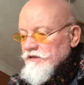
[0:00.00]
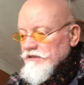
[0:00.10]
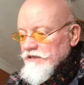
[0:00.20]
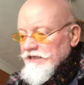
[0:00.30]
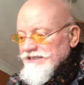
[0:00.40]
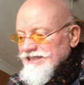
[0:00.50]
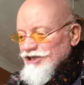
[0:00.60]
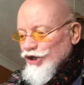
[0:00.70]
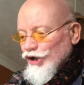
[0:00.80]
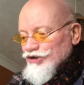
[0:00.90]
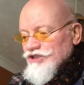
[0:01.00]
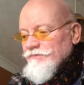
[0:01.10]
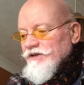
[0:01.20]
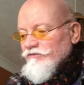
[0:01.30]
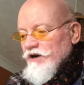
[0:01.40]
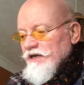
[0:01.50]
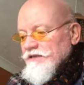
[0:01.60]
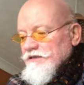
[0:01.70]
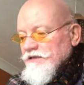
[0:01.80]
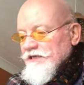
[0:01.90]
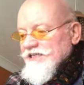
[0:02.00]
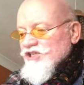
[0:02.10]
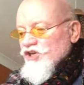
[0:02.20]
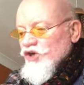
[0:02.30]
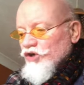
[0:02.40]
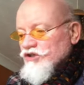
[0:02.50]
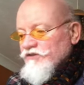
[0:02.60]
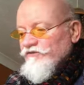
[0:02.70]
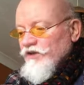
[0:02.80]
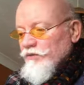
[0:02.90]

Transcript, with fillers: has got to be right. It's got to feel